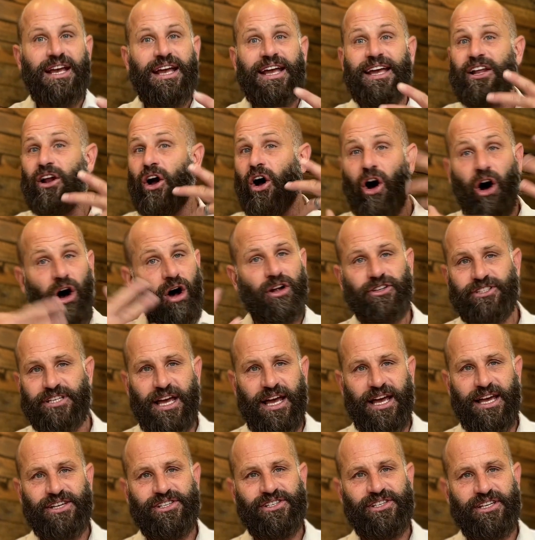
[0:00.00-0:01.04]
It all
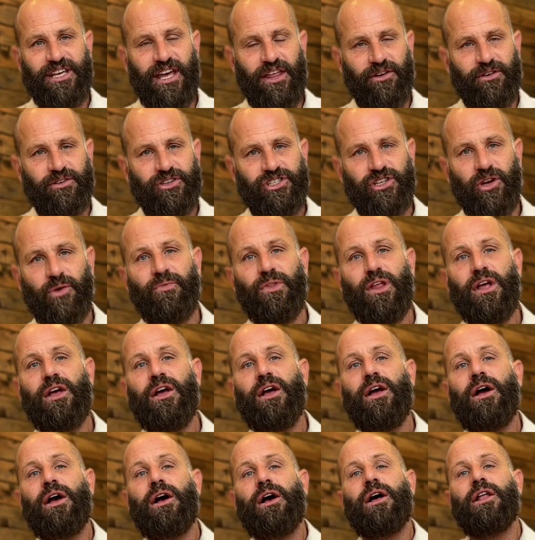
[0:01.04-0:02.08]
ties together. So
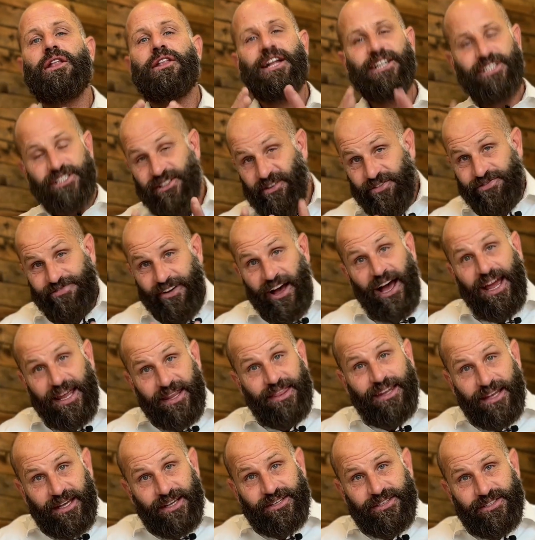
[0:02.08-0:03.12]
let's define
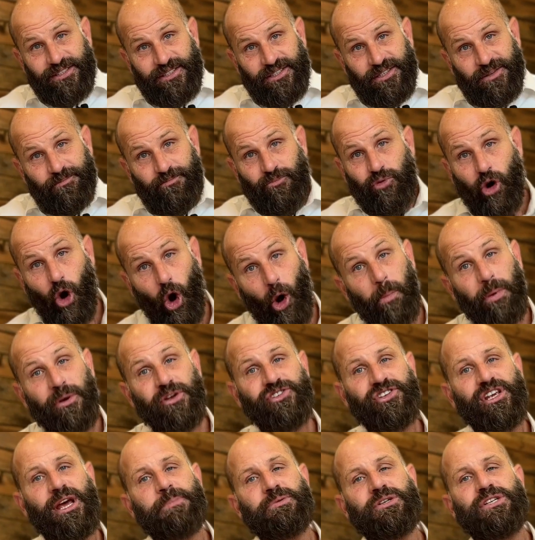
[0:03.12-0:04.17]
this.
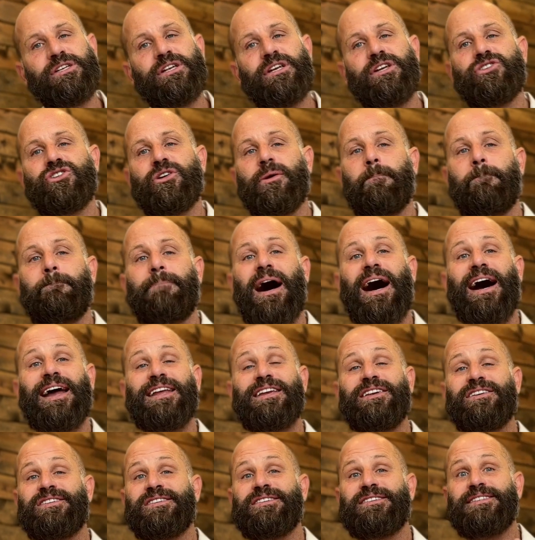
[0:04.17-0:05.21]
Proprioception is your
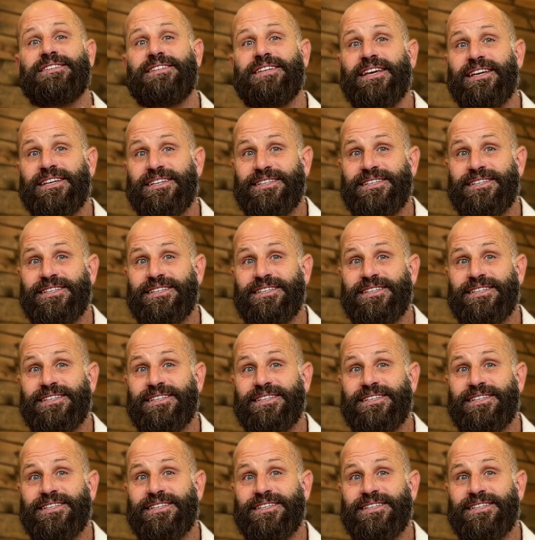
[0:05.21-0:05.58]
body's sixth